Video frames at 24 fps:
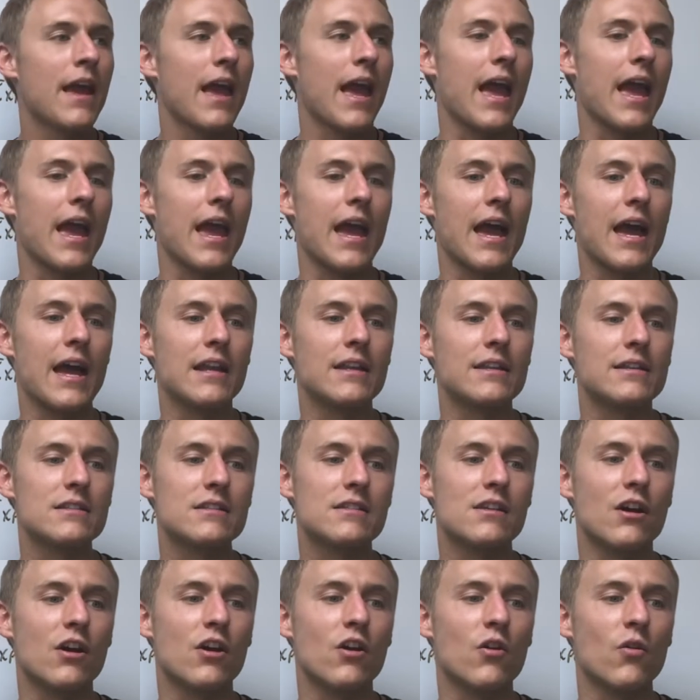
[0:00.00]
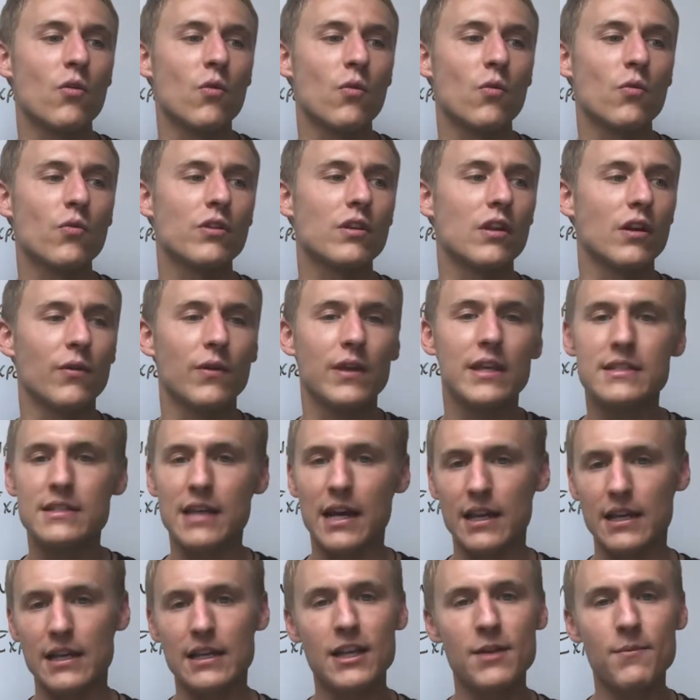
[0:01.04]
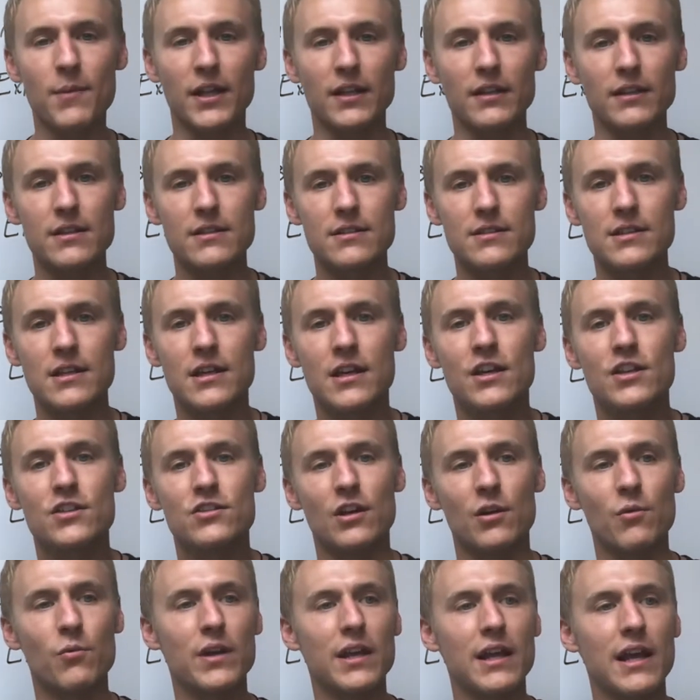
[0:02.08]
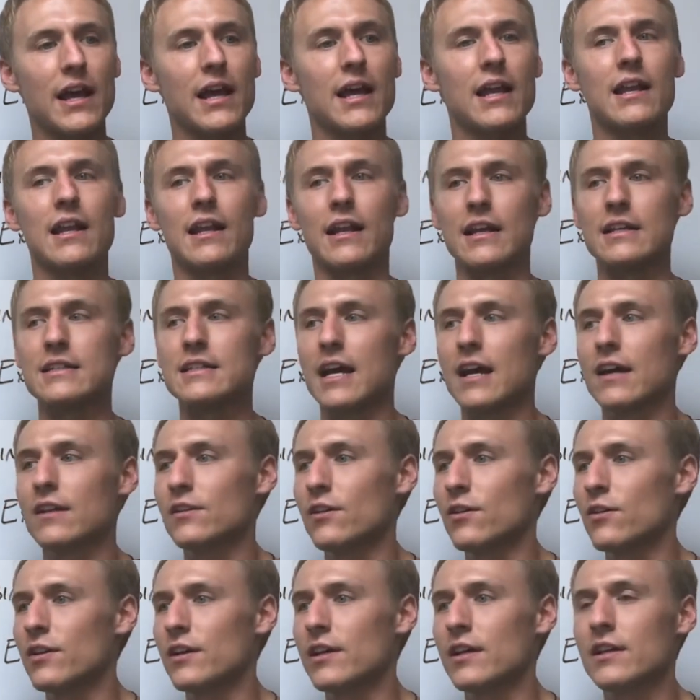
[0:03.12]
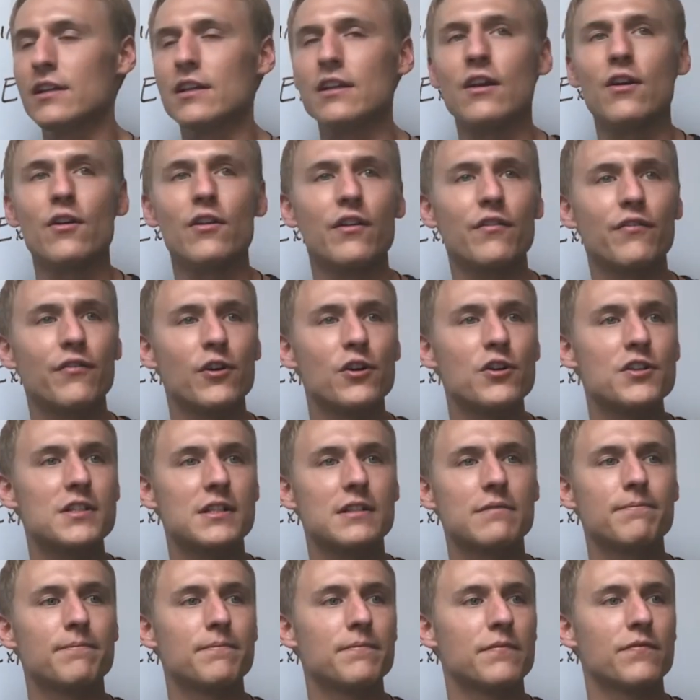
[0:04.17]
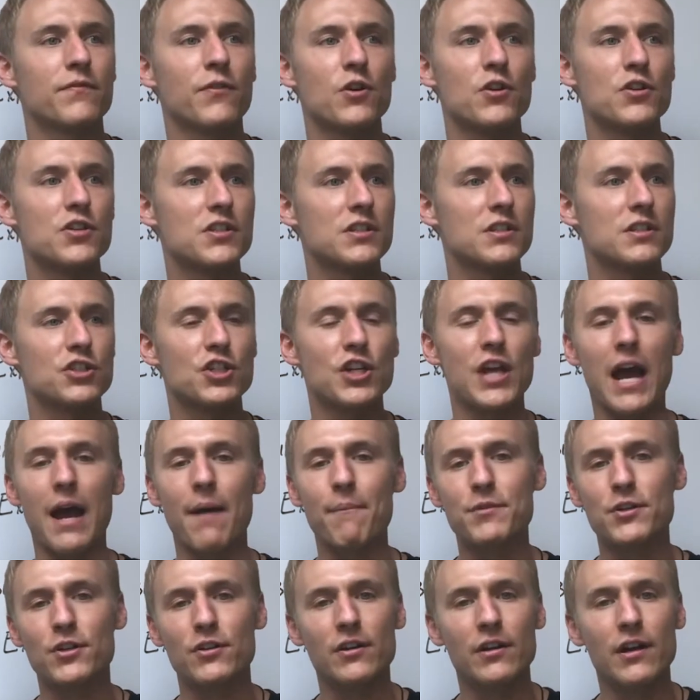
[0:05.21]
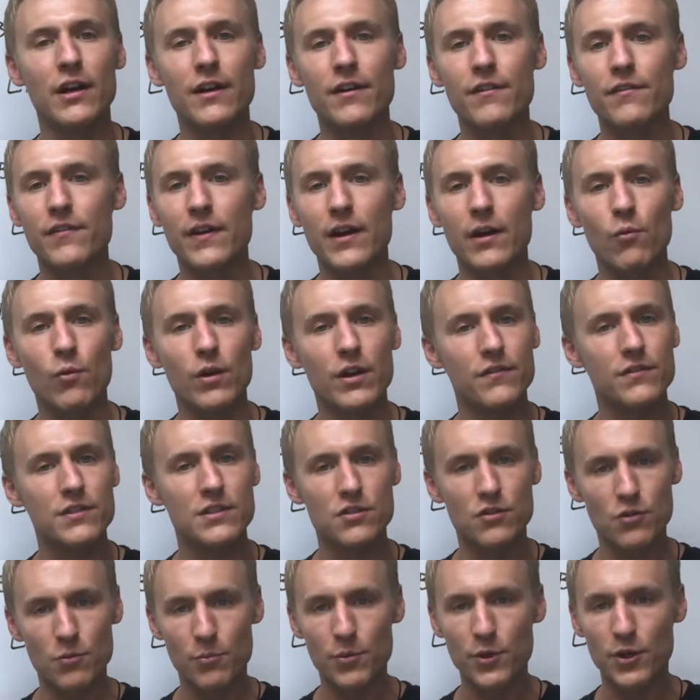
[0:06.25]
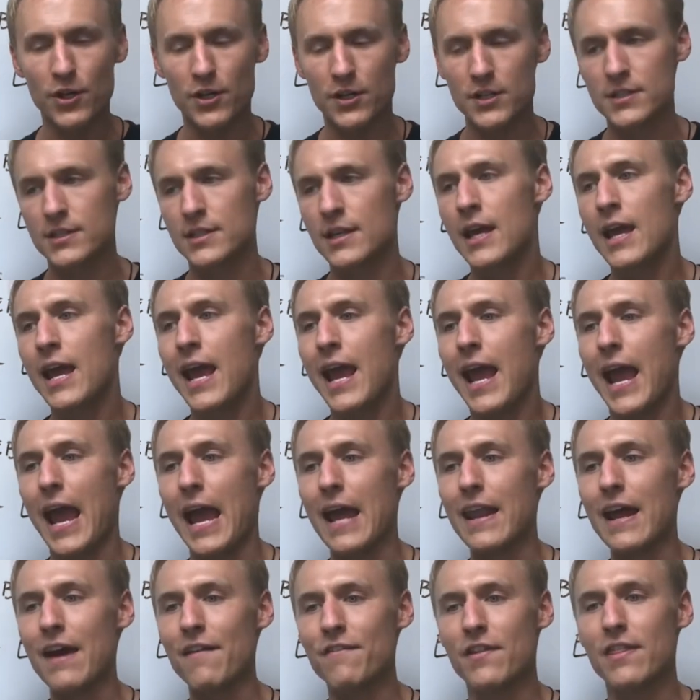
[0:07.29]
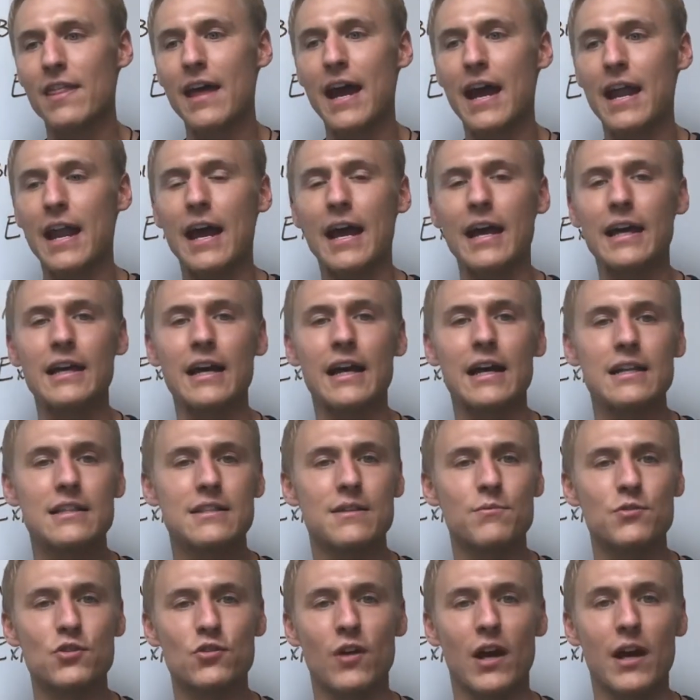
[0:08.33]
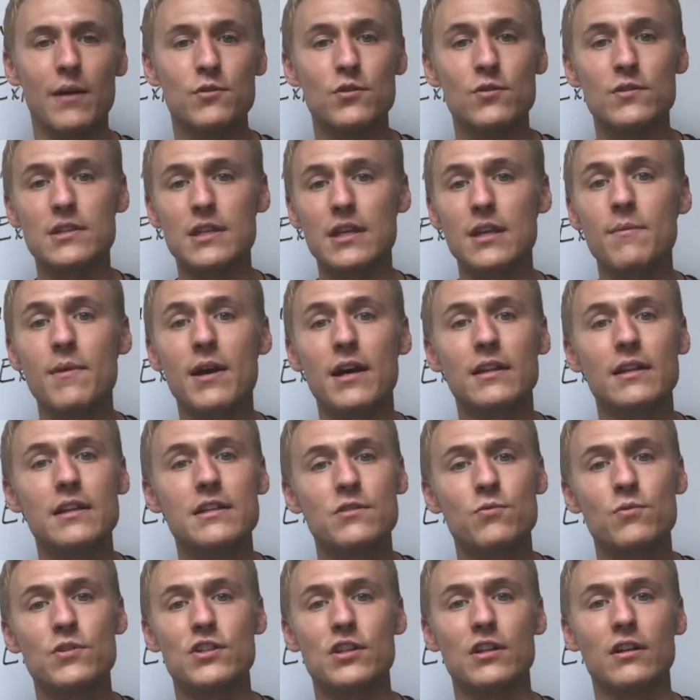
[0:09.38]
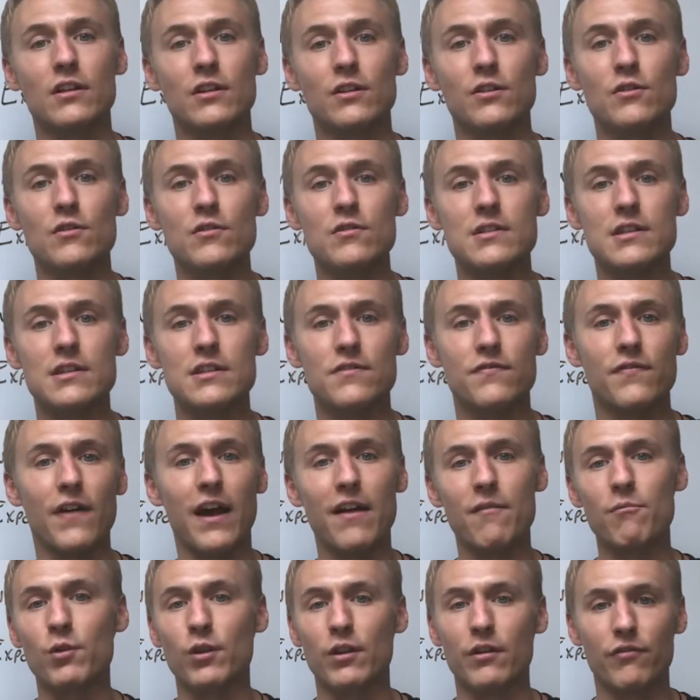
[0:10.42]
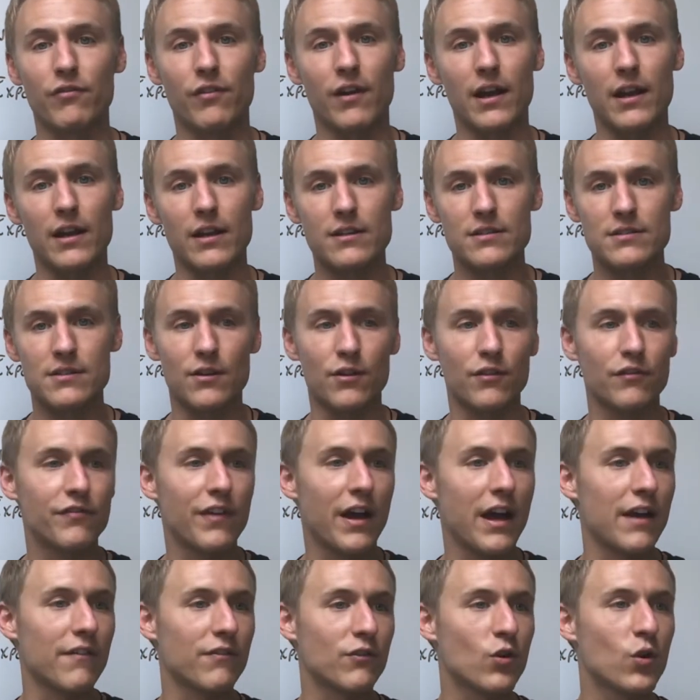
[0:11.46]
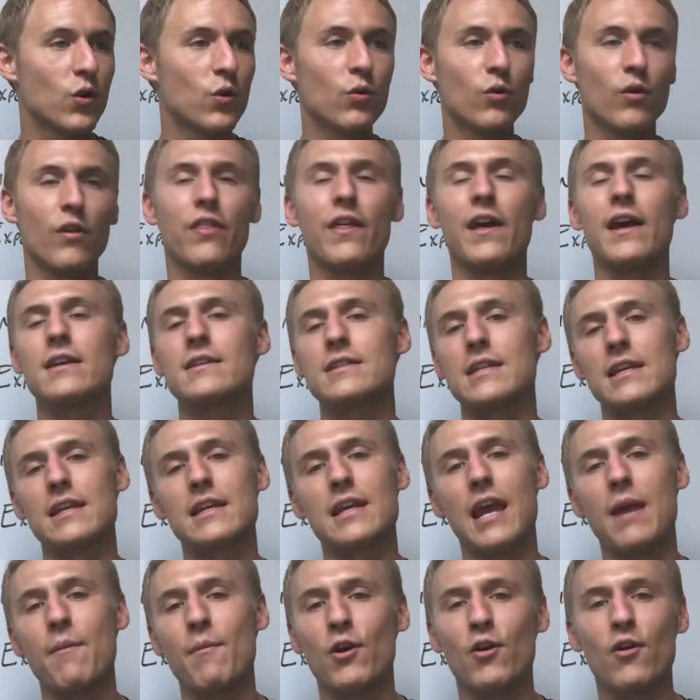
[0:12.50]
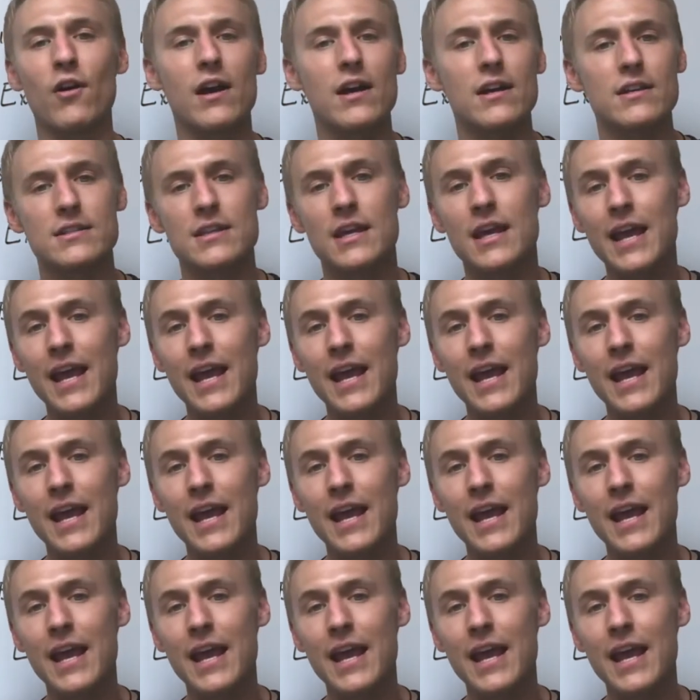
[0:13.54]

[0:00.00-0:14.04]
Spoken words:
And so, he's got an email list. So I went ahead and I downloaded, the first chapter of one of his new books. And after that, I got subscribed to his email list, which includes his 5 Bullet Fridays. So 5 cool things that he came across,